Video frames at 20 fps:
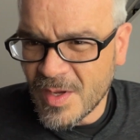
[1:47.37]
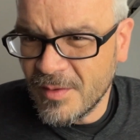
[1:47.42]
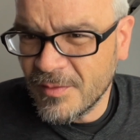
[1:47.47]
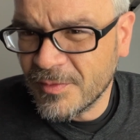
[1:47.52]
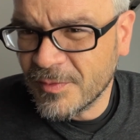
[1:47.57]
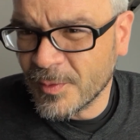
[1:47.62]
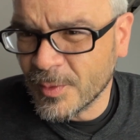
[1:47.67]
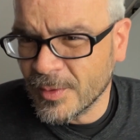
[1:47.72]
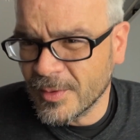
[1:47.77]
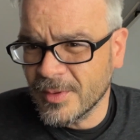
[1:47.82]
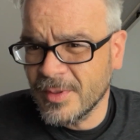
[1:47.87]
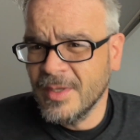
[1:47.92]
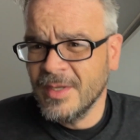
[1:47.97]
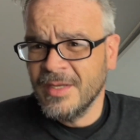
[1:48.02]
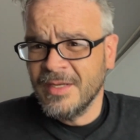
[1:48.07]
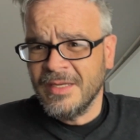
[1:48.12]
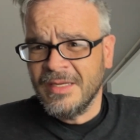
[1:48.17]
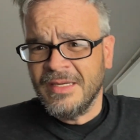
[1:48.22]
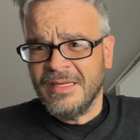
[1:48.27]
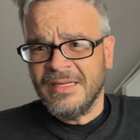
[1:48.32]
for,
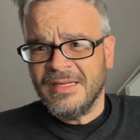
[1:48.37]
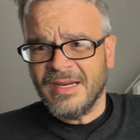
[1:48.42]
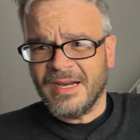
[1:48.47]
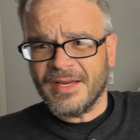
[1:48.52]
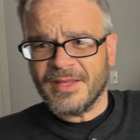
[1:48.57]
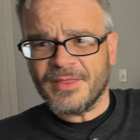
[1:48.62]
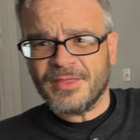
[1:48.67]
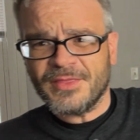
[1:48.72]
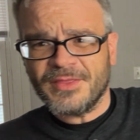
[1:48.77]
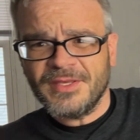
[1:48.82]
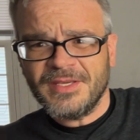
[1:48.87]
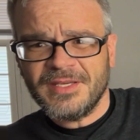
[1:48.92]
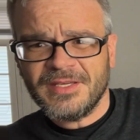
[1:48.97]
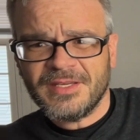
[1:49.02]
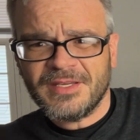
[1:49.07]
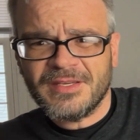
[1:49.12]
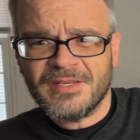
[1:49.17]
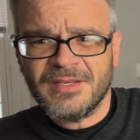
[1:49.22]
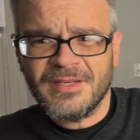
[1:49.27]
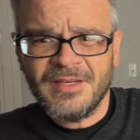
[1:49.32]
I
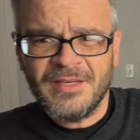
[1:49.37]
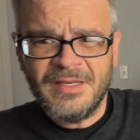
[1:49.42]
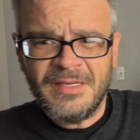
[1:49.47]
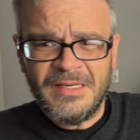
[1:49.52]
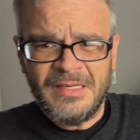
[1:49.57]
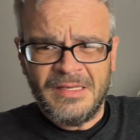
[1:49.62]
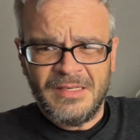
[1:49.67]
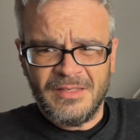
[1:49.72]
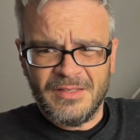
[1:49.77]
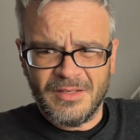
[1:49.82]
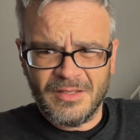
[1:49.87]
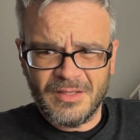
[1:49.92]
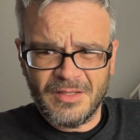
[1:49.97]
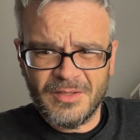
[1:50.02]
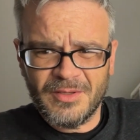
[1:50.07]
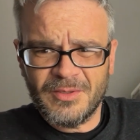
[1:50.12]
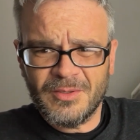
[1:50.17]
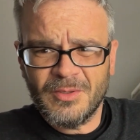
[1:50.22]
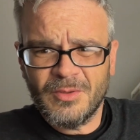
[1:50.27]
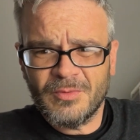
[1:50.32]
think, a
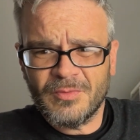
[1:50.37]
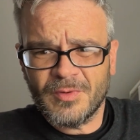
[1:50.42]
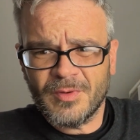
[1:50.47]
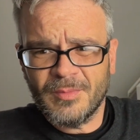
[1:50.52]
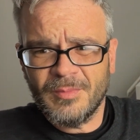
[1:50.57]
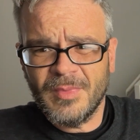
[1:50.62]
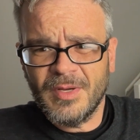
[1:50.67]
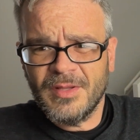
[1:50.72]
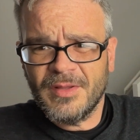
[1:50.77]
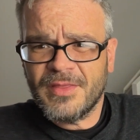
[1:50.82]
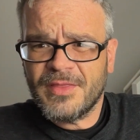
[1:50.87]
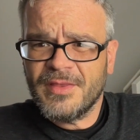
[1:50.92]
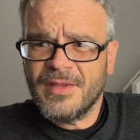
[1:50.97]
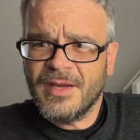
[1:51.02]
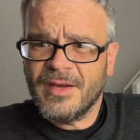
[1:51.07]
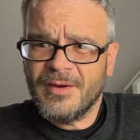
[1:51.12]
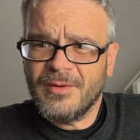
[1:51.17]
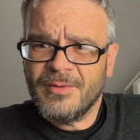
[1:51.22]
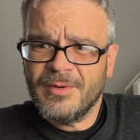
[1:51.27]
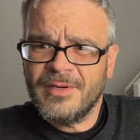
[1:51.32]
little over a month
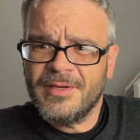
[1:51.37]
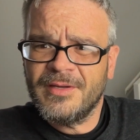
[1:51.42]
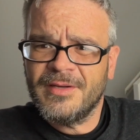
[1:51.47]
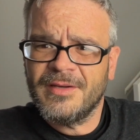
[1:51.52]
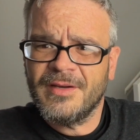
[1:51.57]
now.